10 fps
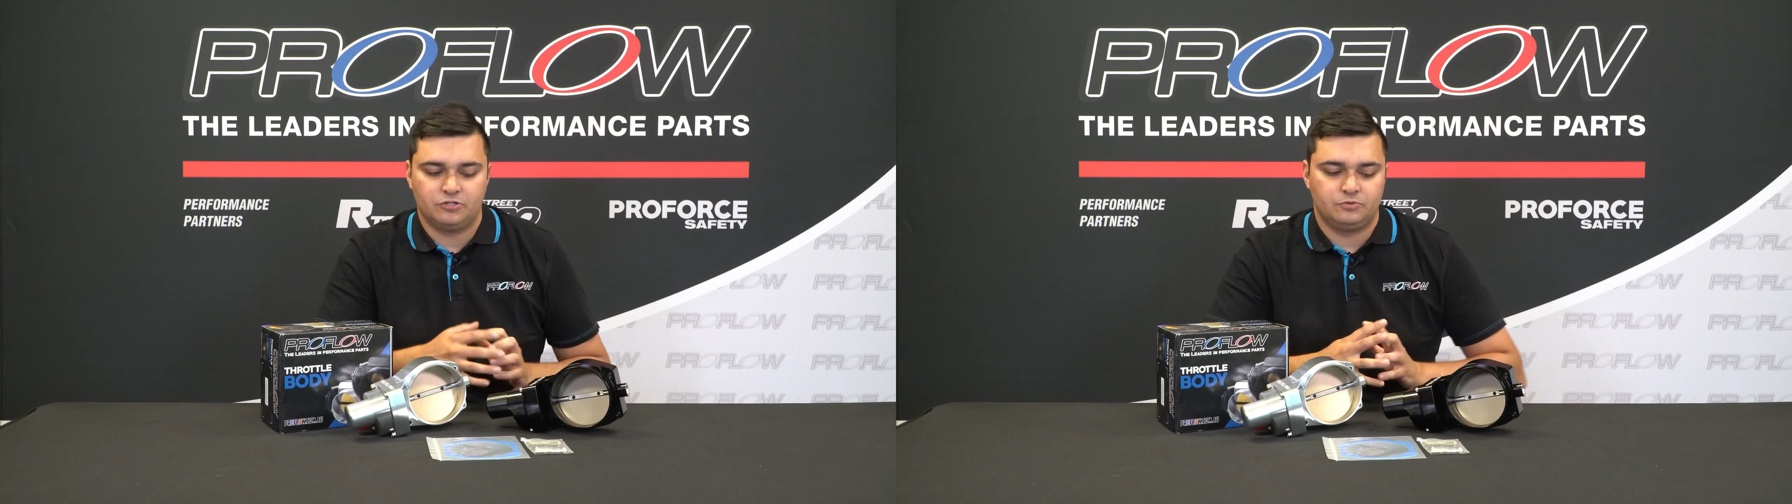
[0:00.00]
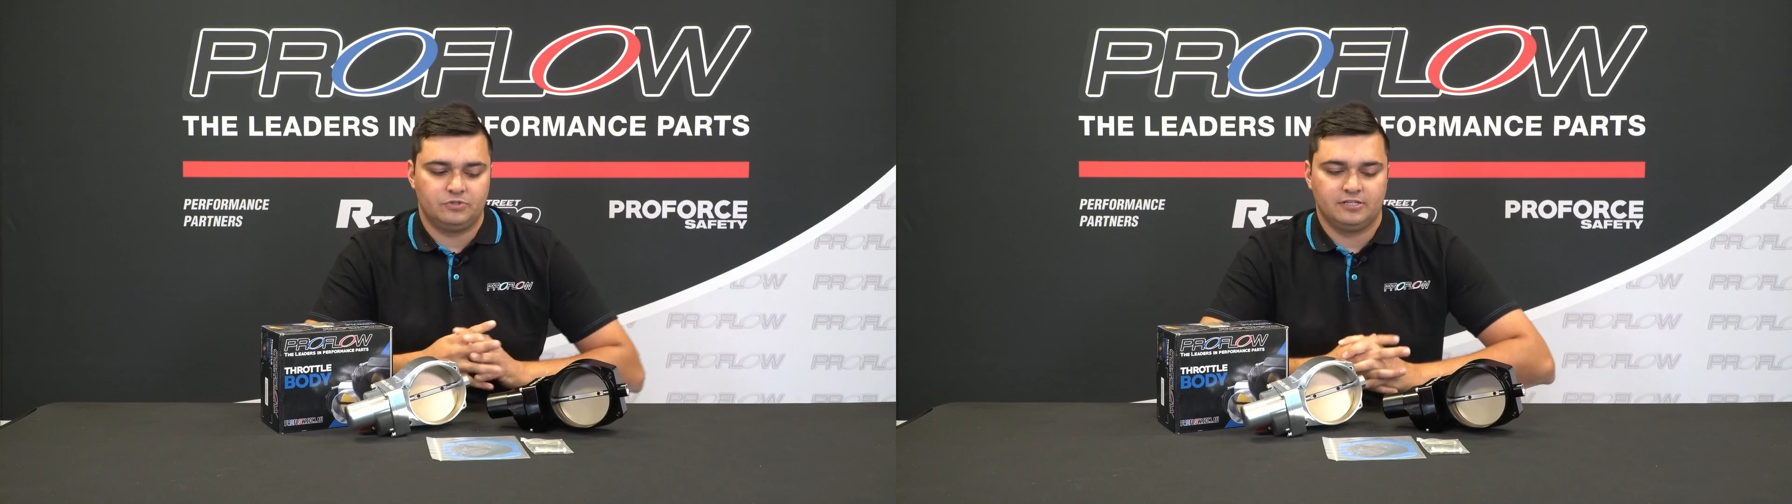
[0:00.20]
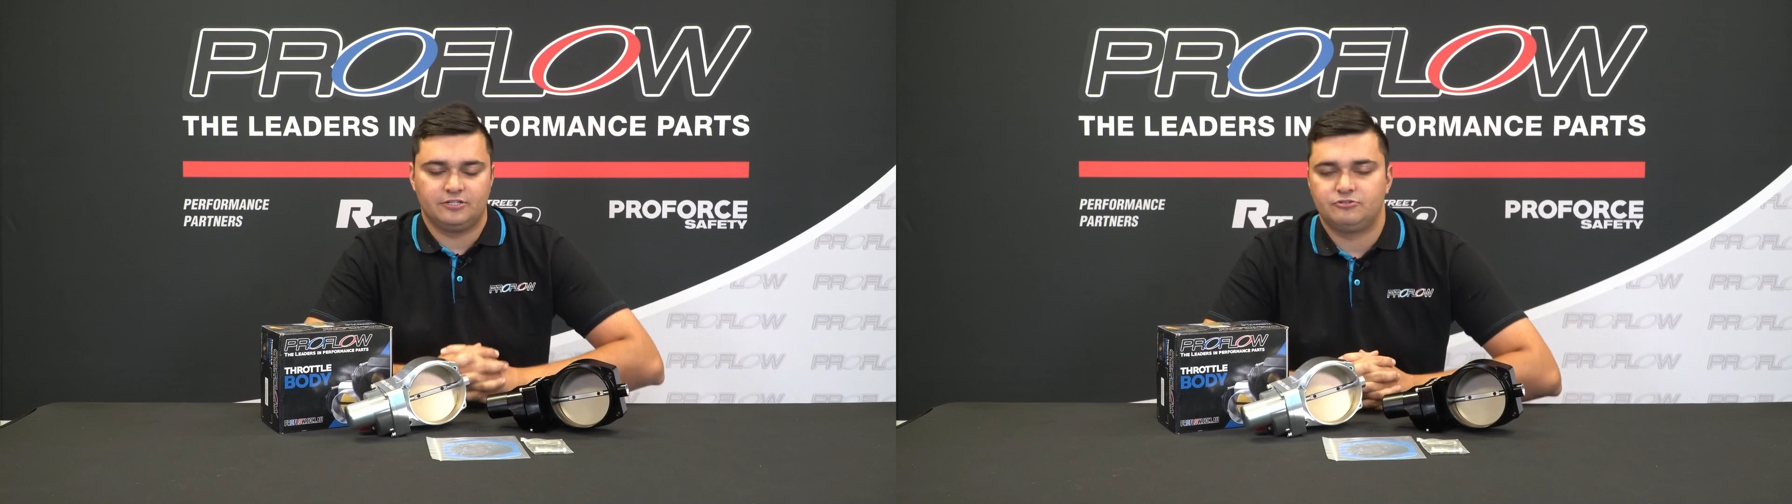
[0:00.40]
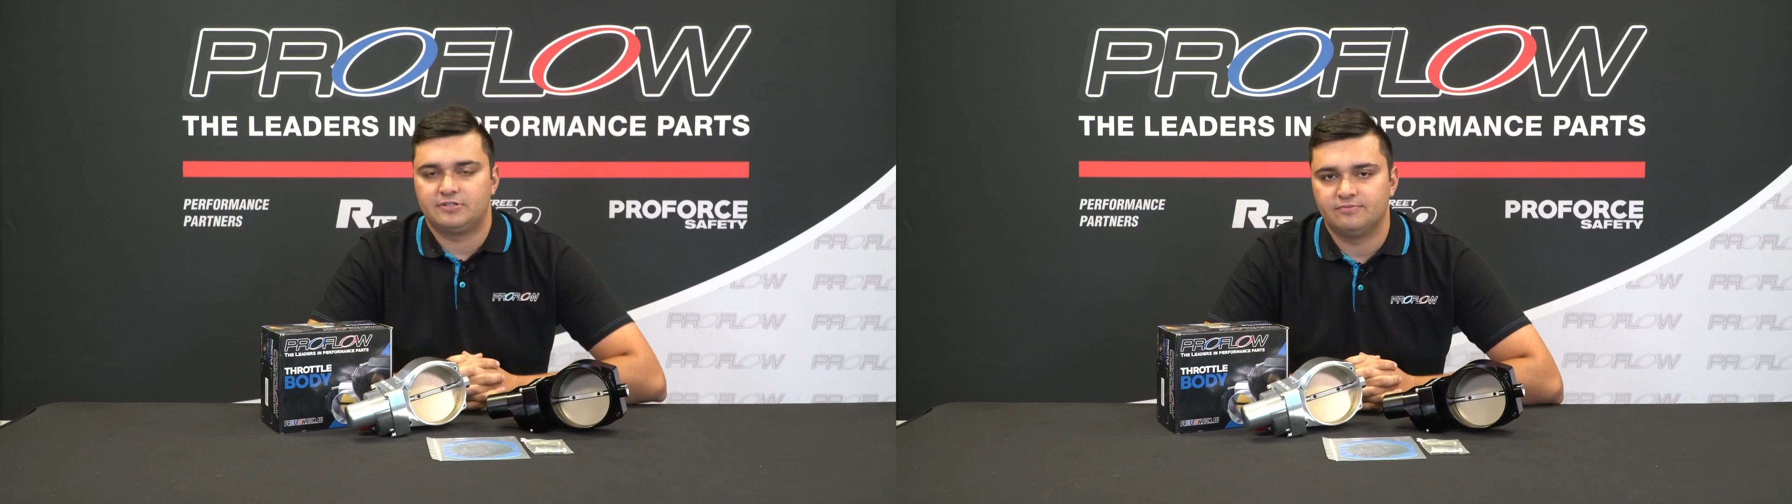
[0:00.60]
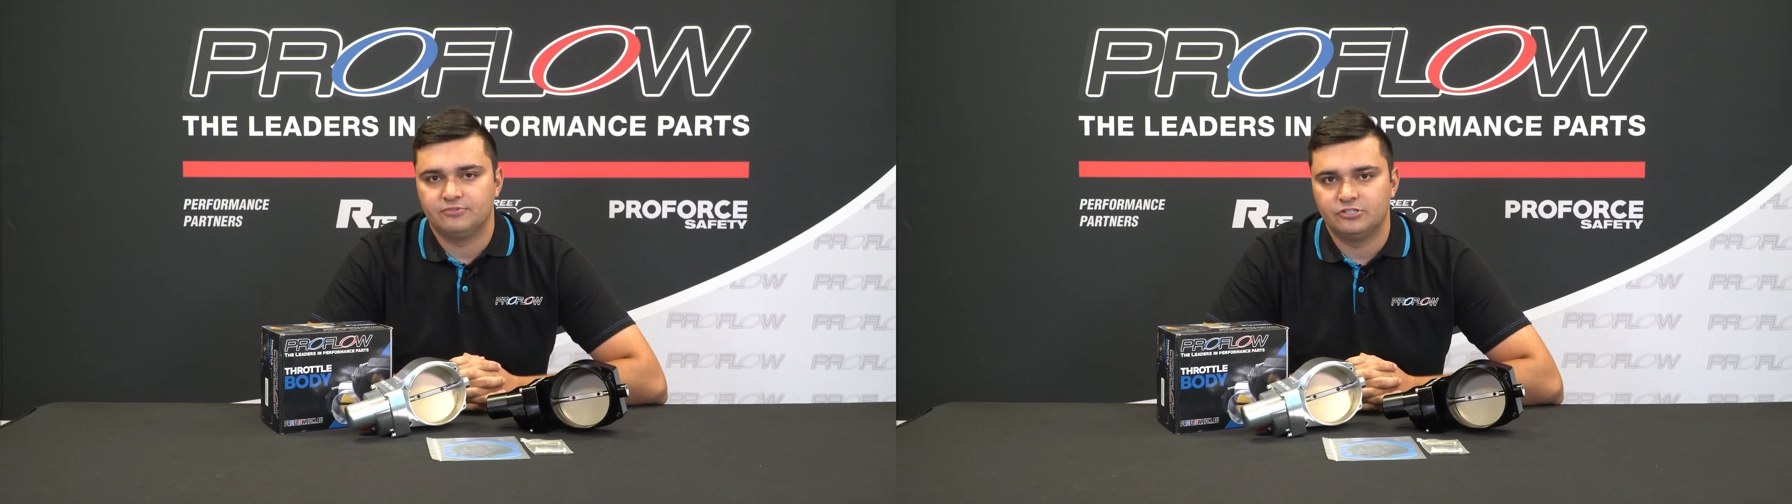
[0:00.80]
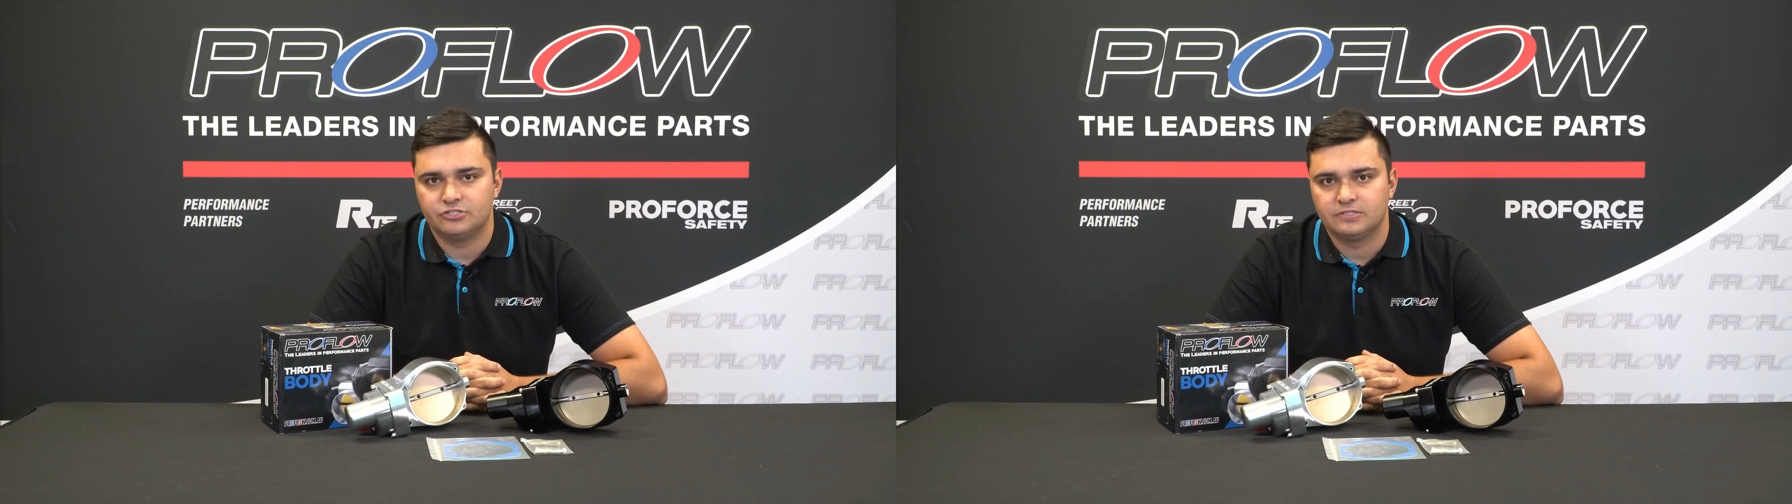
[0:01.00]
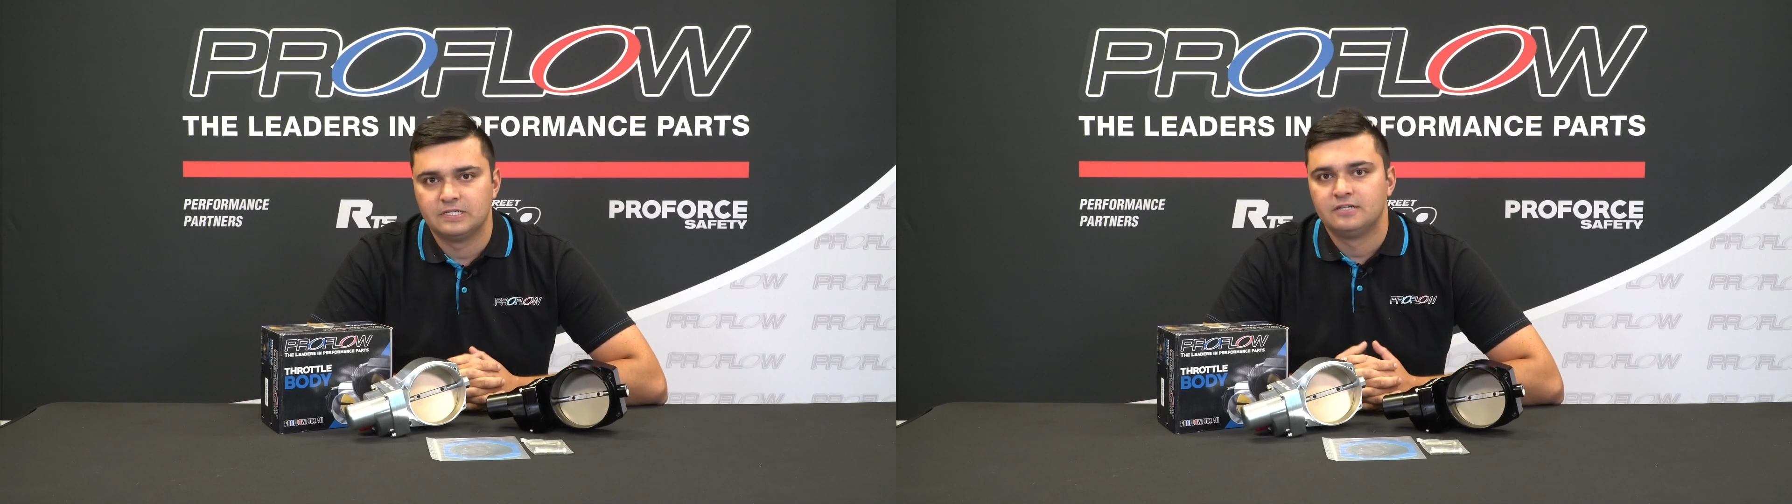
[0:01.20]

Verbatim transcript: do an electric conversion.